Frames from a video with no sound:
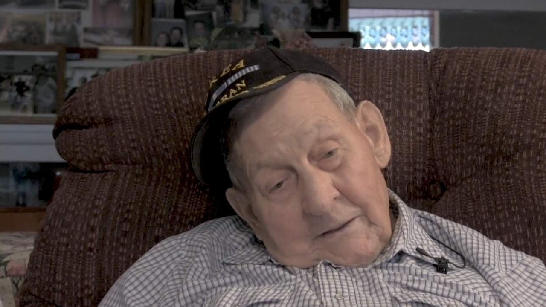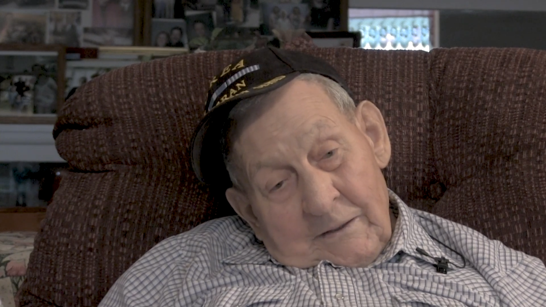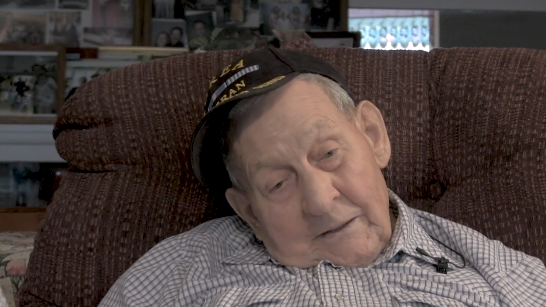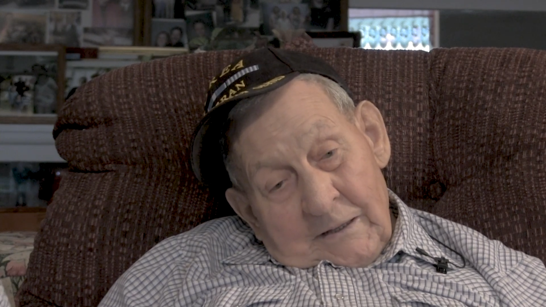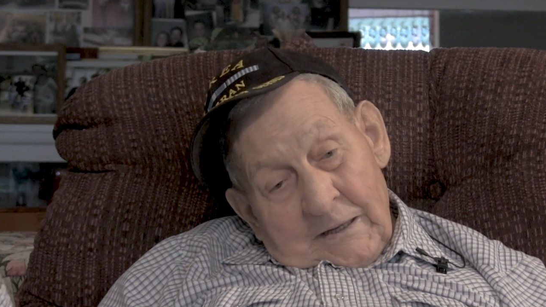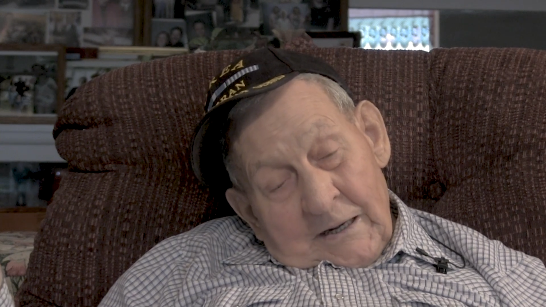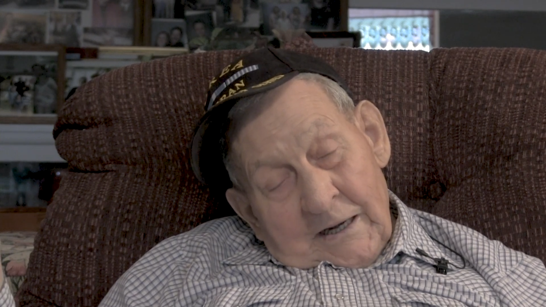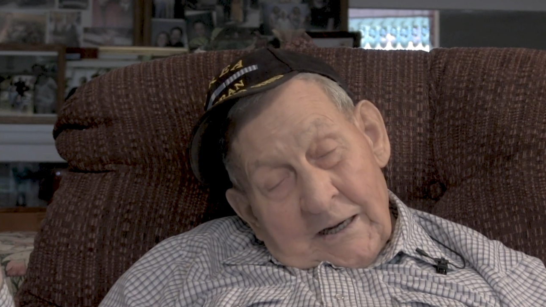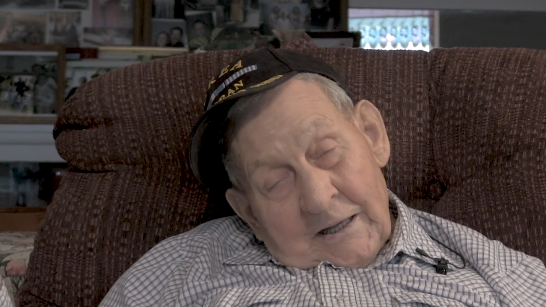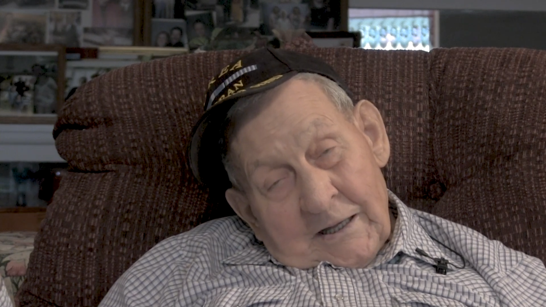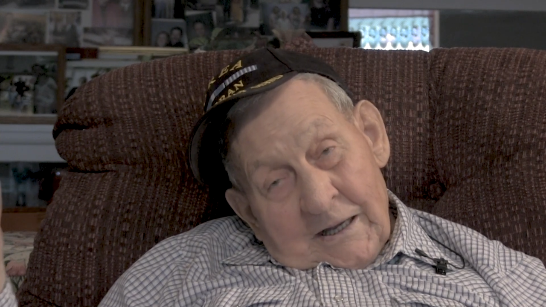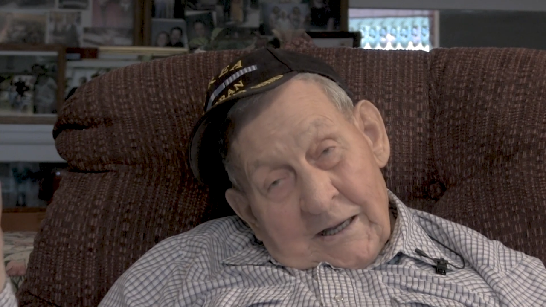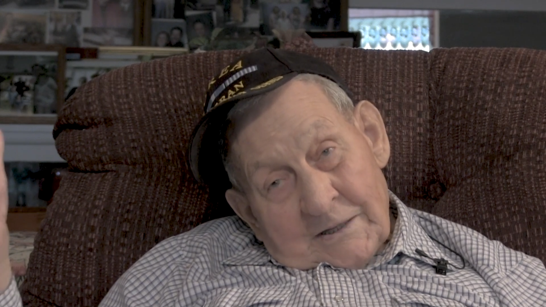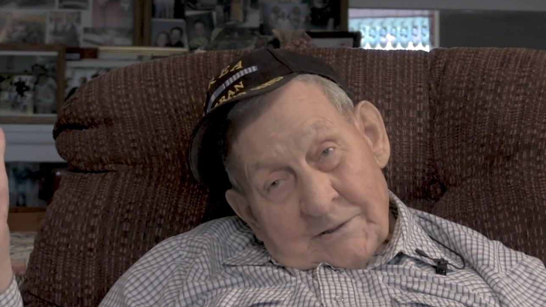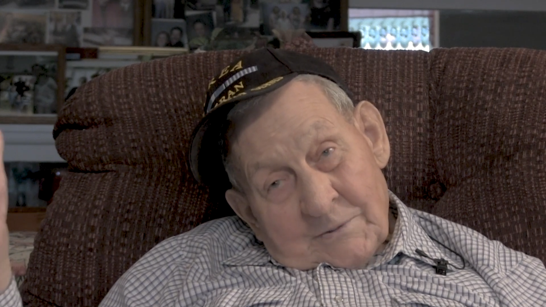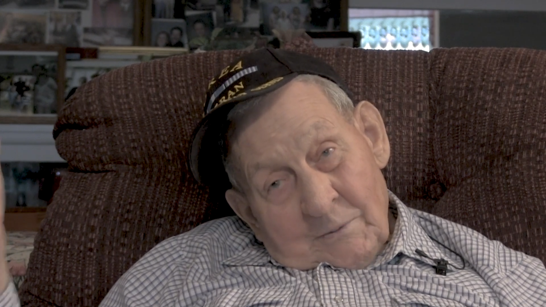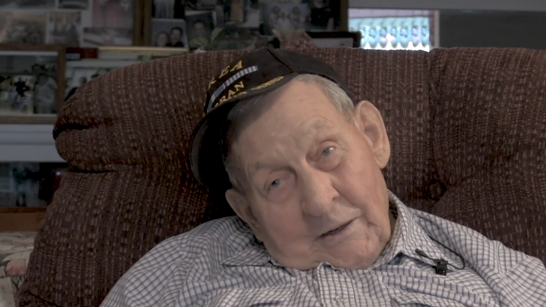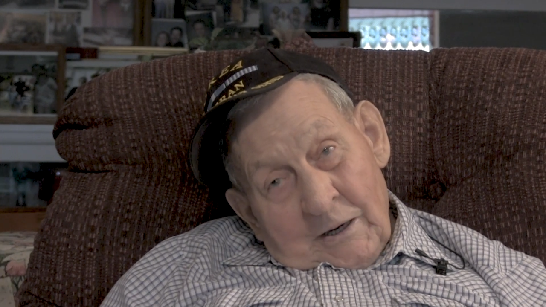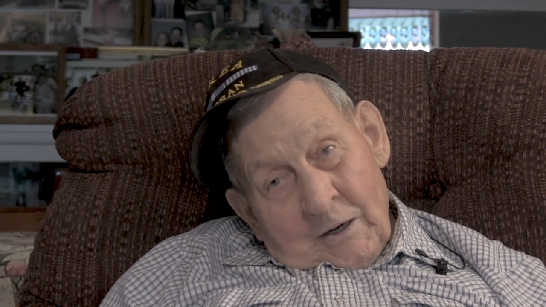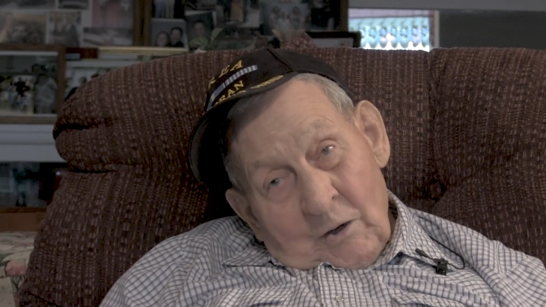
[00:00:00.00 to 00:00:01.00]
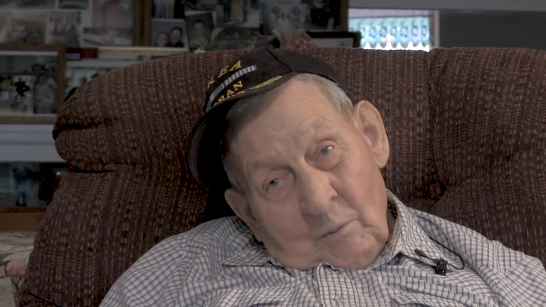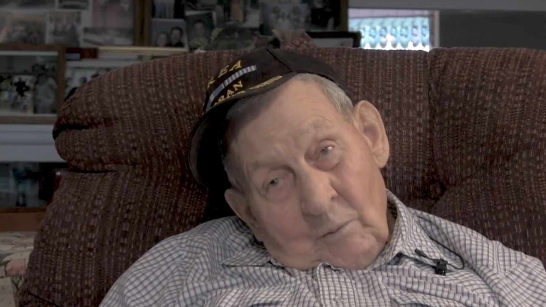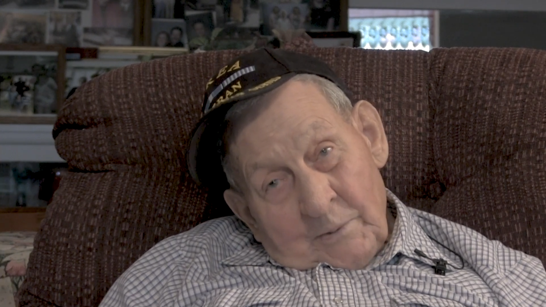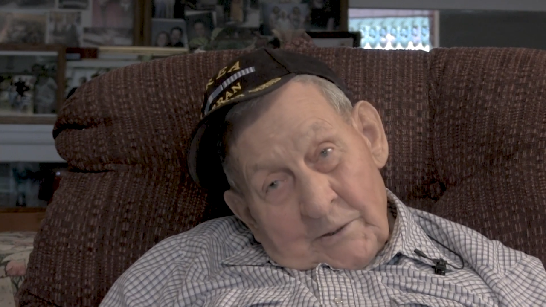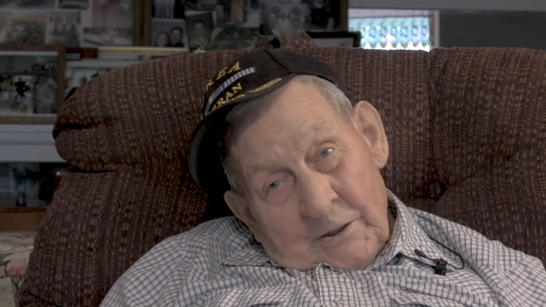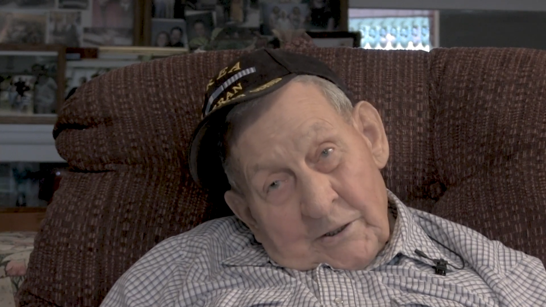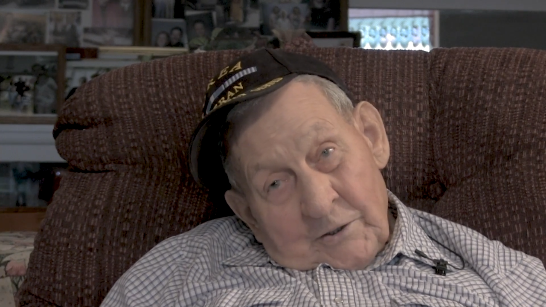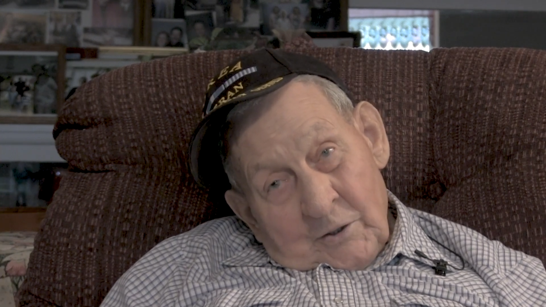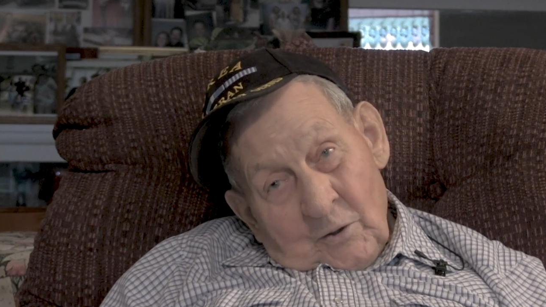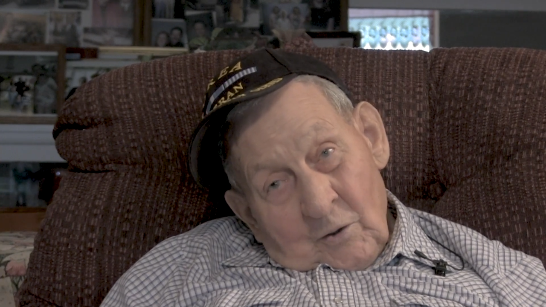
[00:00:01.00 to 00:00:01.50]
In any case, when I
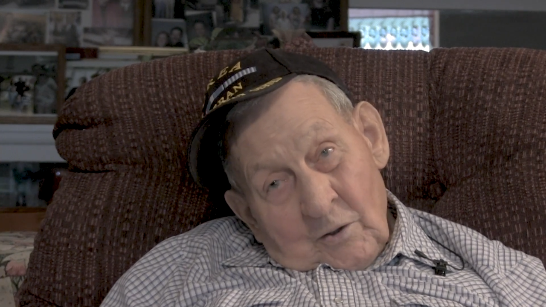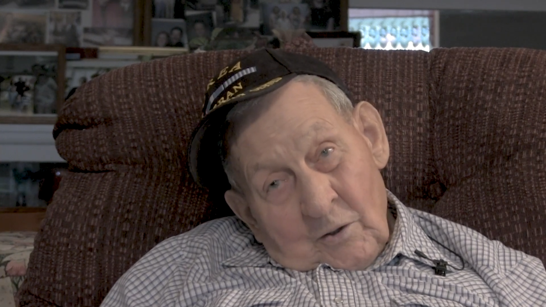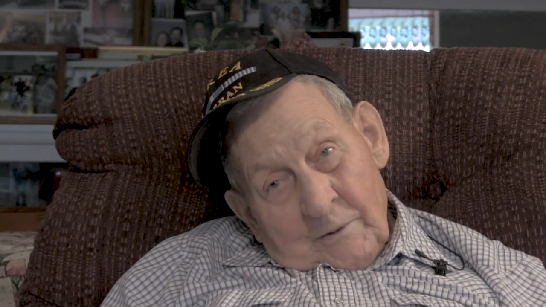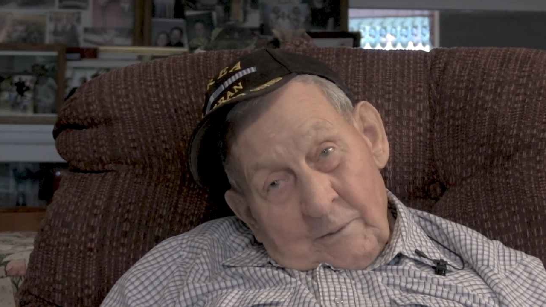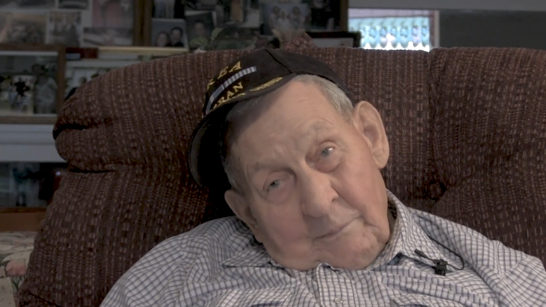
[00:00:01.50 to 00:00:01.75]
opened the door,